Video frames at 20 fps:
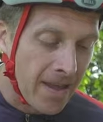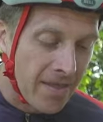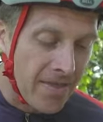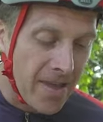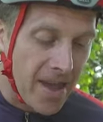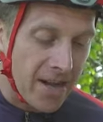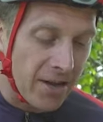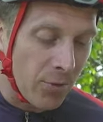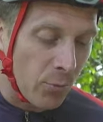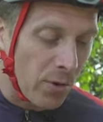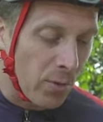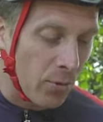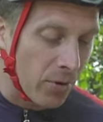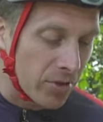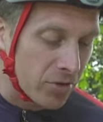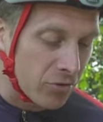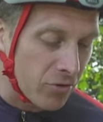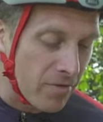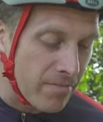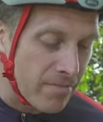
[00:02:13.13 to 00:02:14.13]
Then we
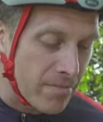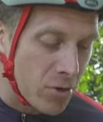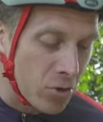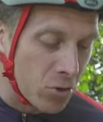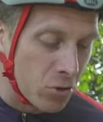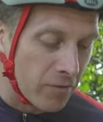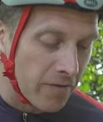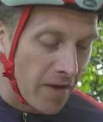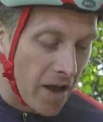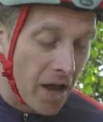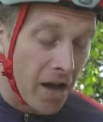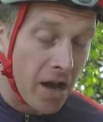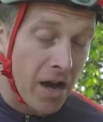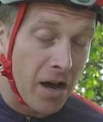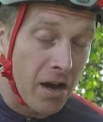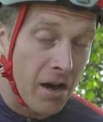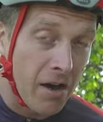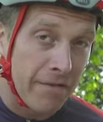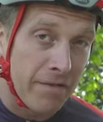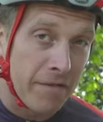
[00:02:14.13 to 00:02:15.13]
want to remove
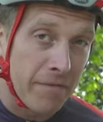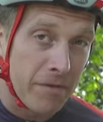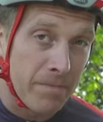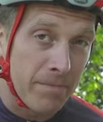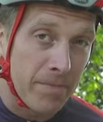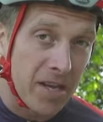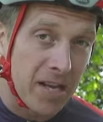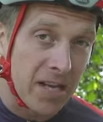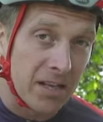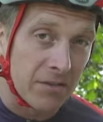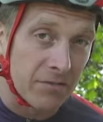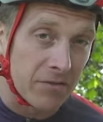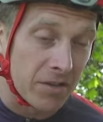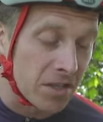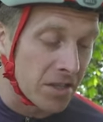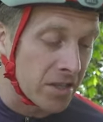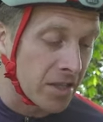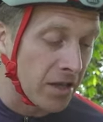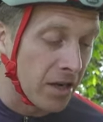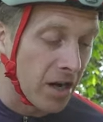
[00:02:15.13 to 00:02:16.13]
half of the bead of the
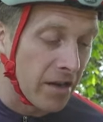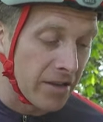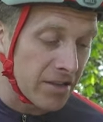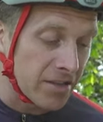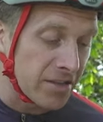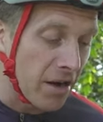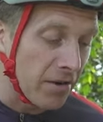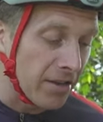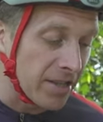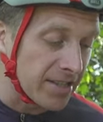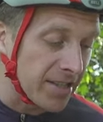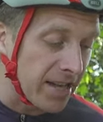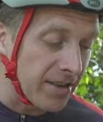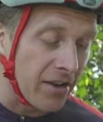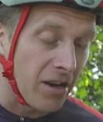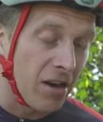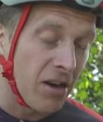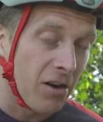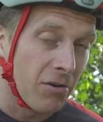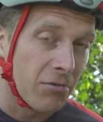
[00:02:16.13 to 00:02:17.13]
tyre. There's no need to take
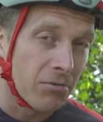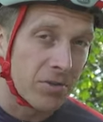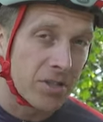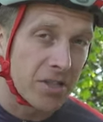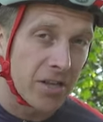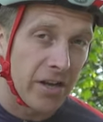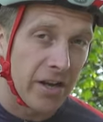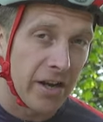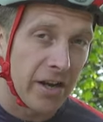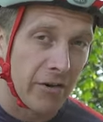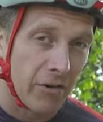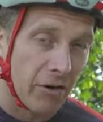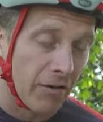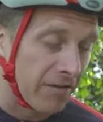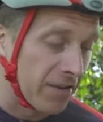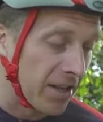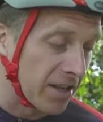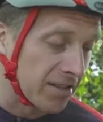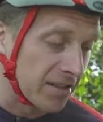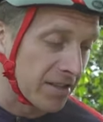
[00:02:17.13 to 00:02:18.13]
the whole tyre
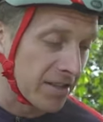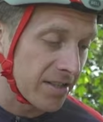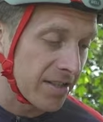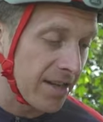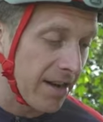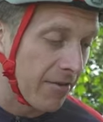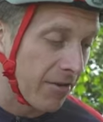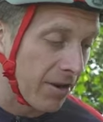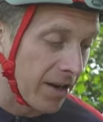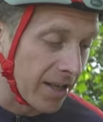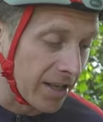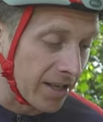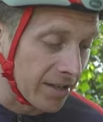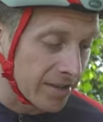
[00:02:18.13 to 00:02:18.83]
off necessarily.